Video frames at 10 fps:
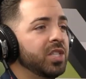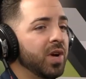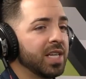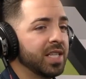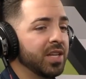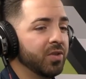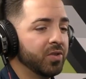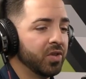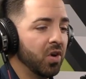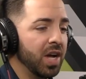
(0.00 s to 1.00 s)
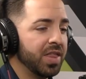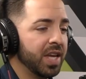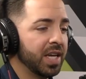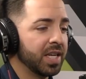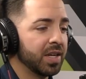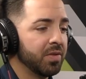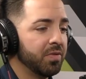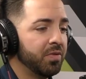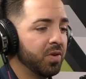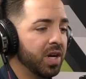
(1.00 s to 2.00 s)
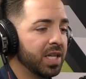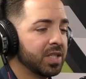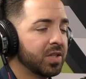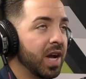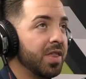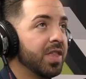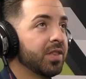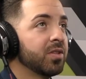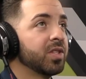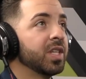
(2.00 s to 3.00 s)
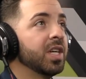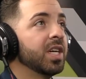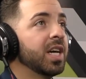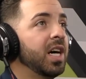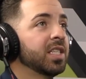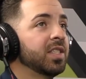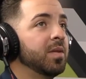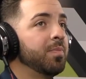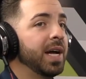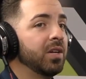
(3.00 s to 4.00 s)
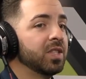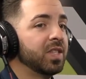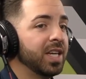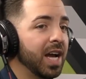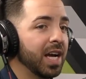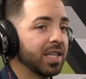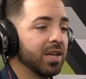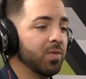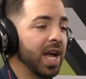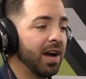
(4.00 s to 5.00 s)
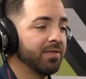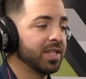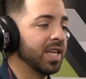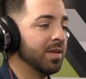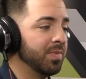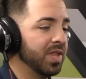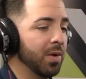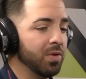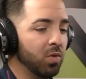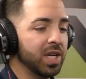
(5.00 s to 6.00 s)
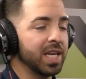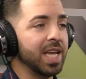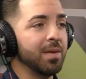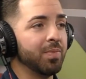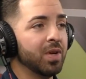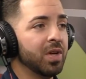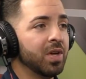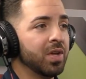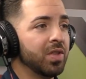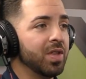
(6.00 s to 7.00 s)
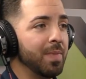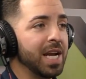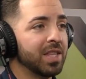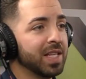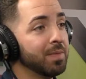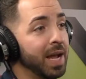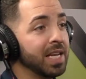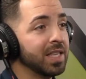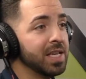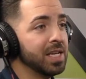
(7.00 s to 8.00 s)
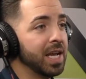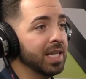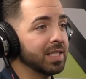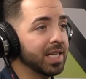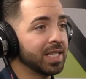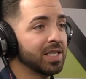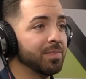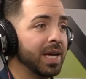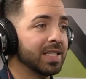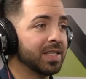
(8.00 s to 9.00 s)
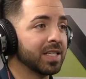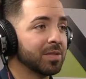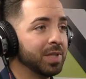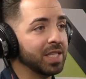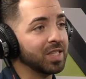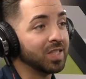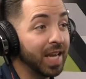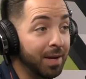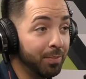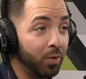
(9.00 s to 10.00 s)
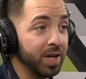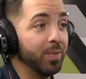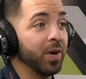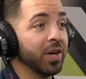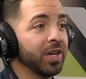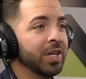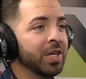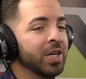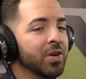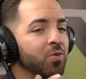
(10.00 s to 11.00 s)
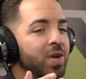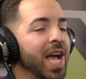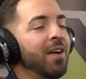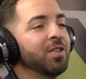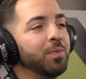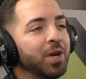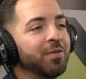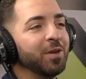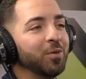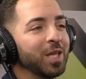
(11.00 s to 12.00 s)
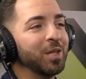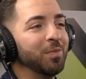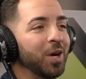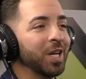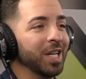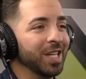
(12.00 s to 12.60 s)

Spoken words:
you asked that, dude. So I think for us, there's a constant balancing act that we have to keep, in that we want to keep the main thing and stick to the basics. Right. But at the same point, Mark, we have to pivot with the market.